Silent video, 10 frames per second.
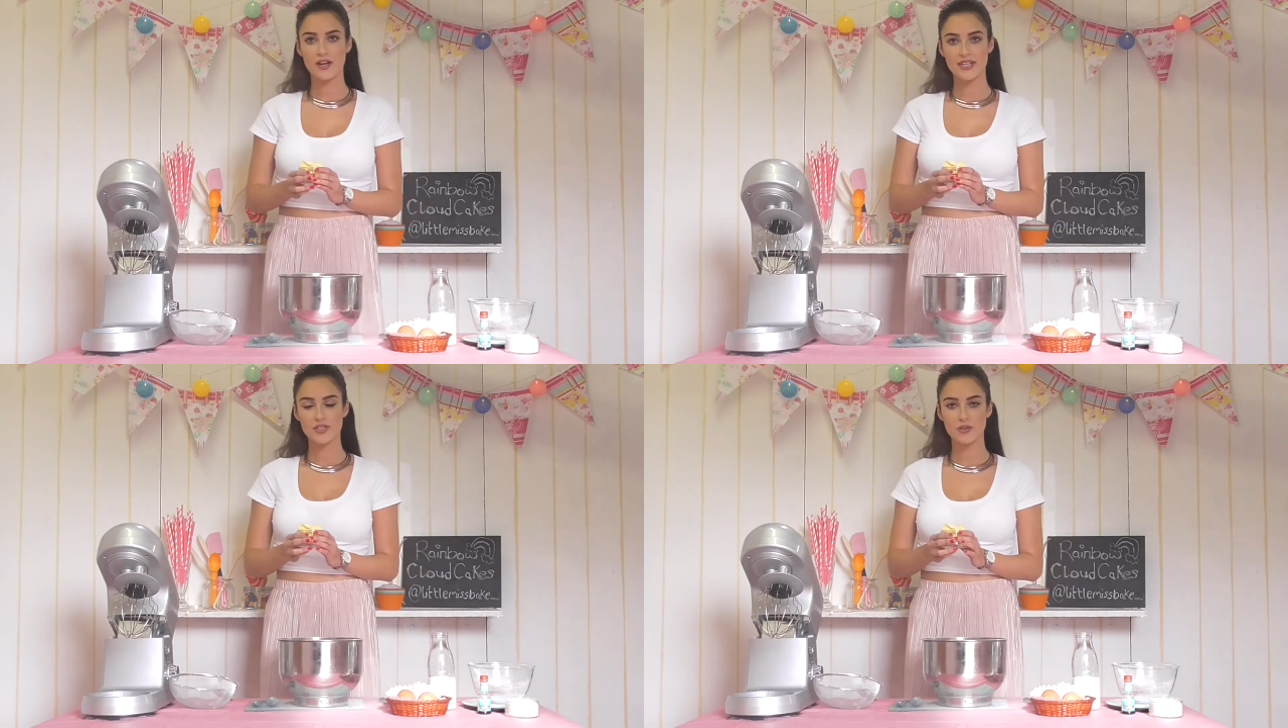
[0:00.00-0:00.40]

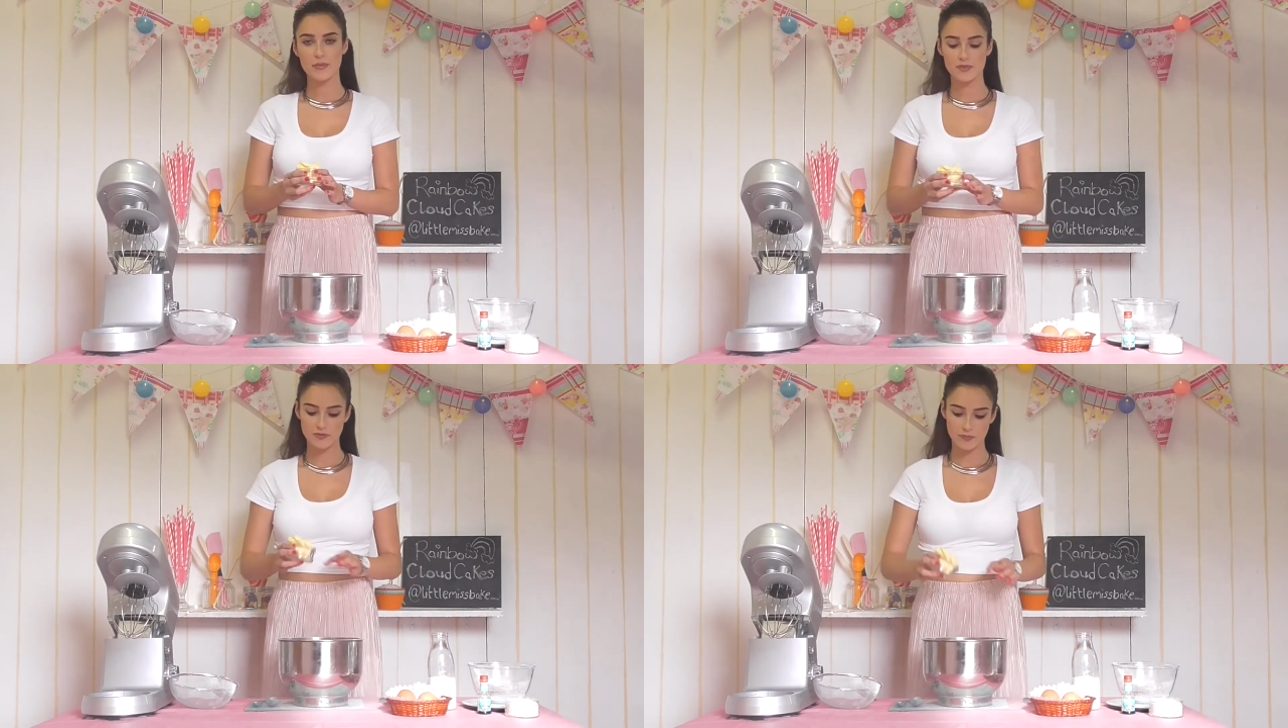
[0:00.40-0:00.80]
90
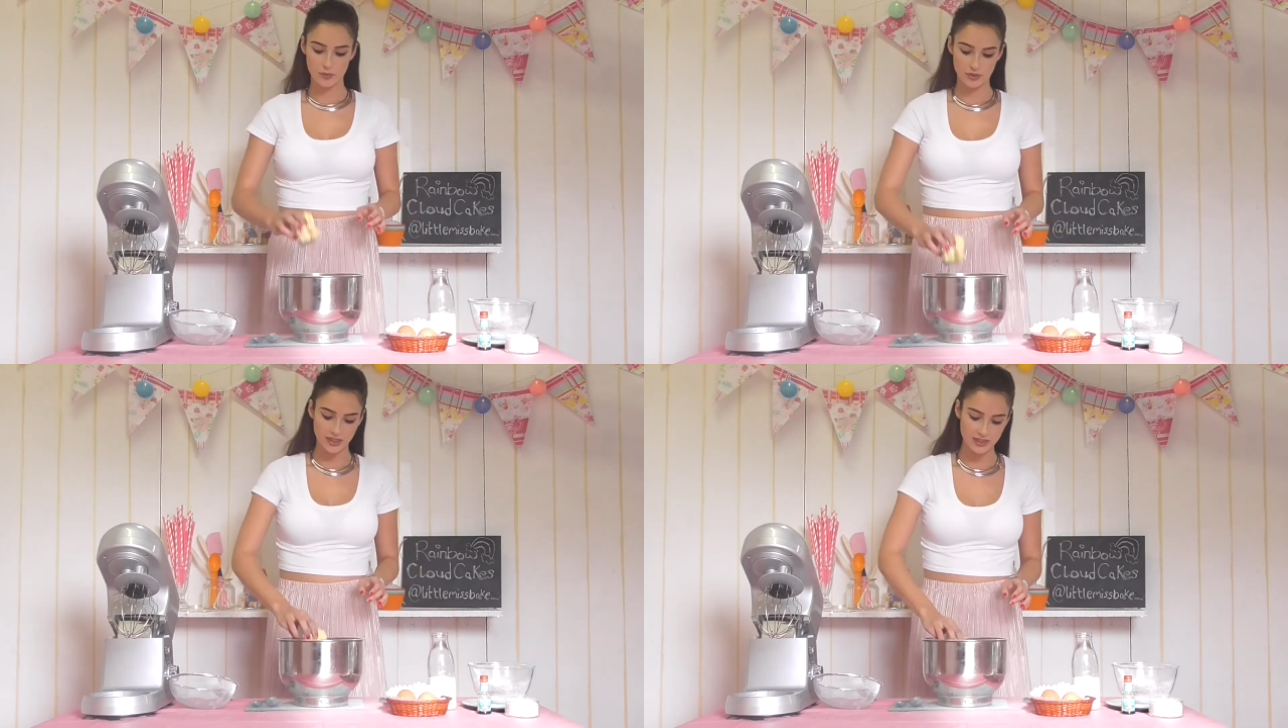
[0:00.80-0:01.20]
grams of
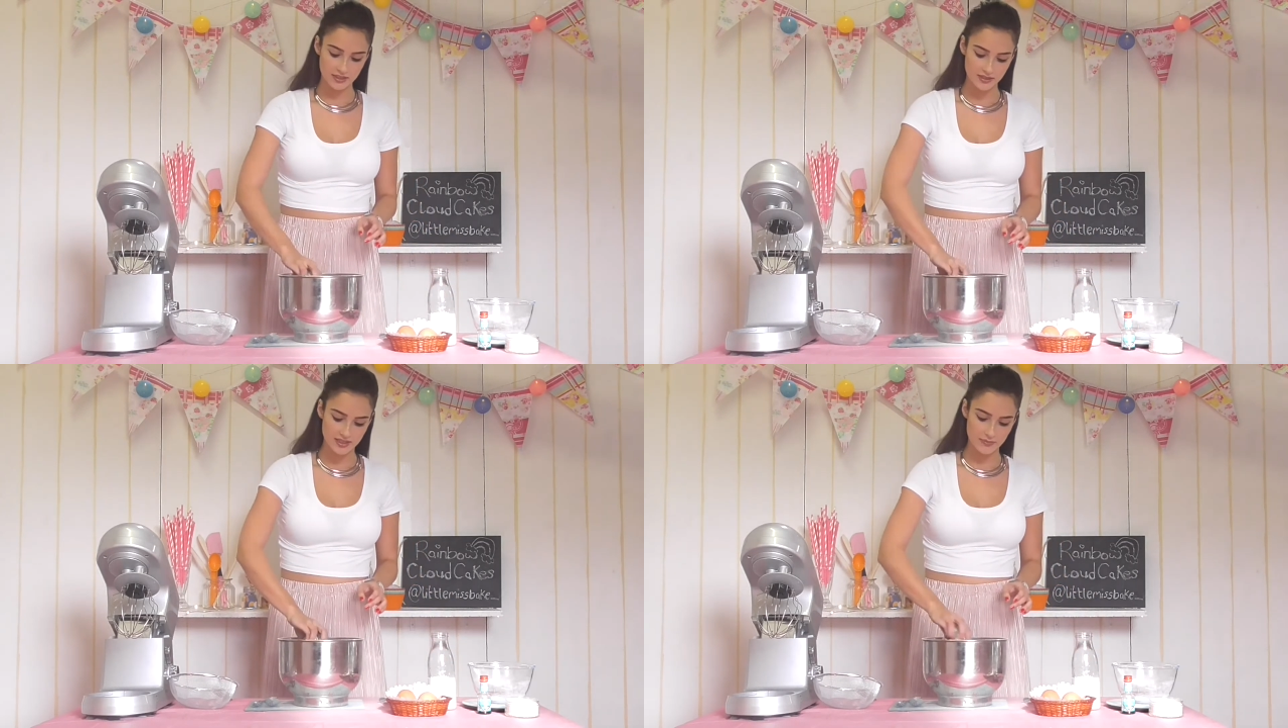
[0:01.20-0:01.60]
butter.
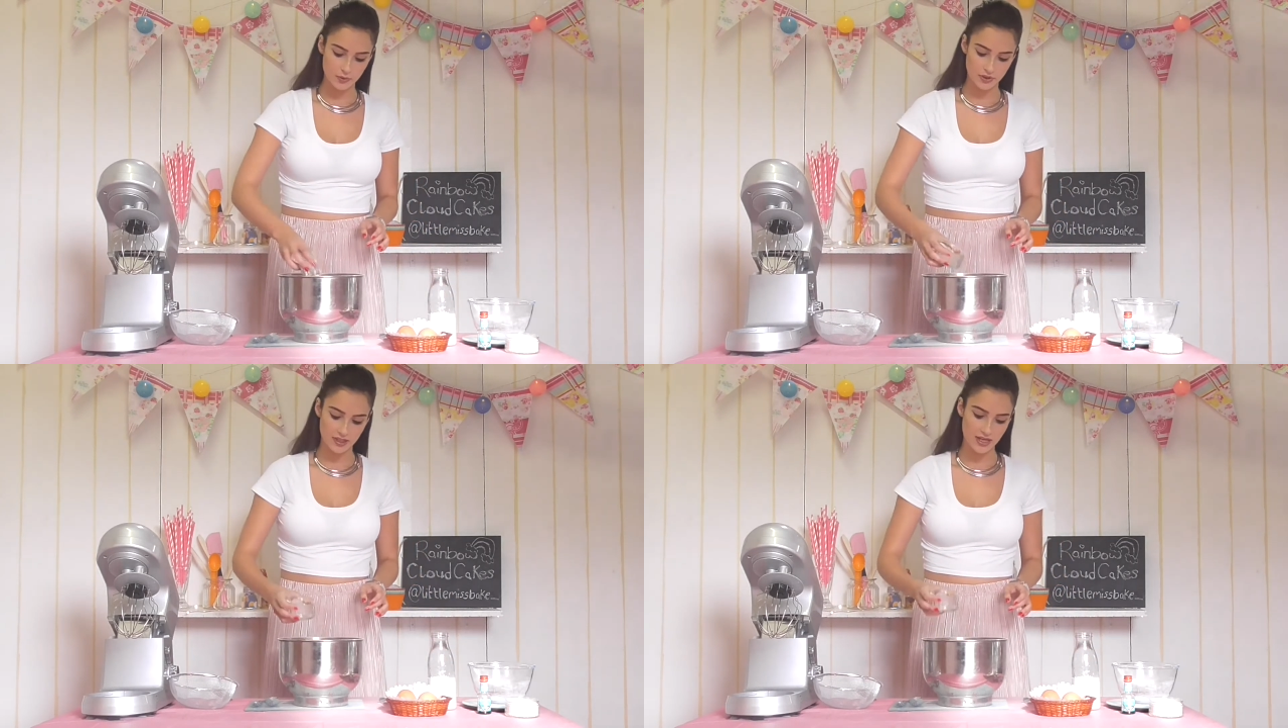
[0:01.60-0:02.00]
This
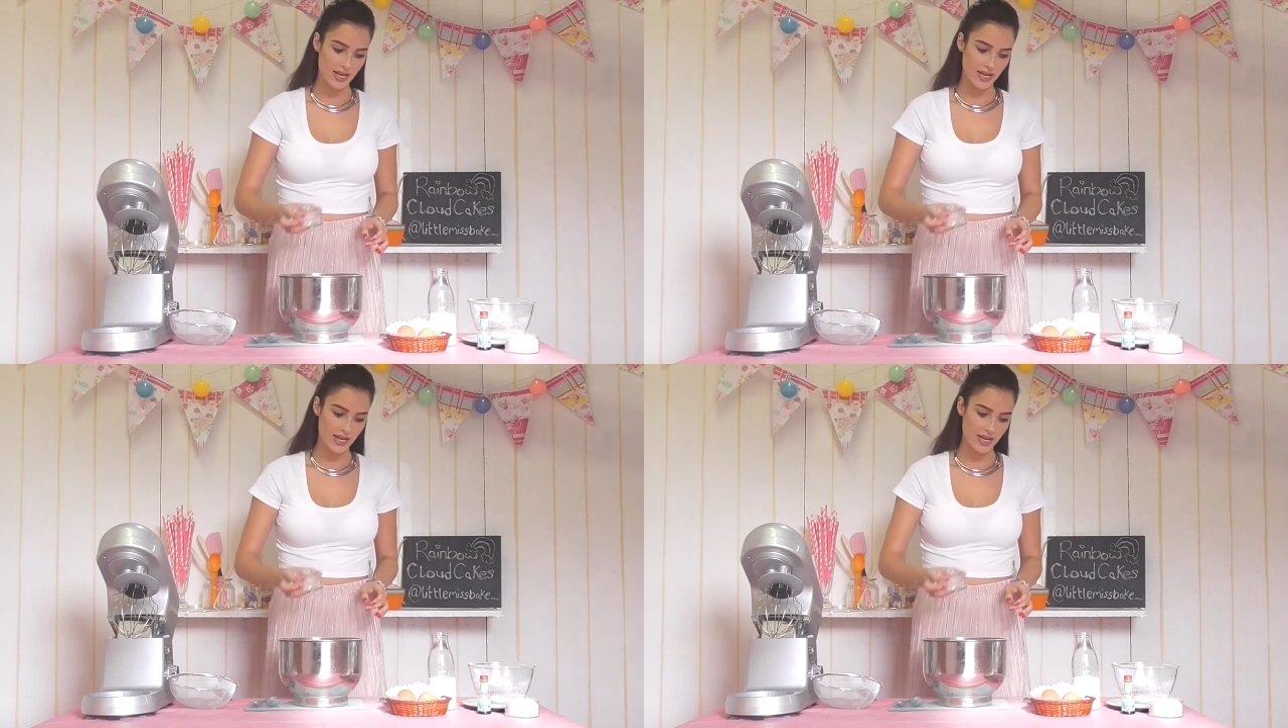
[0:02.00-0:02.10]
butter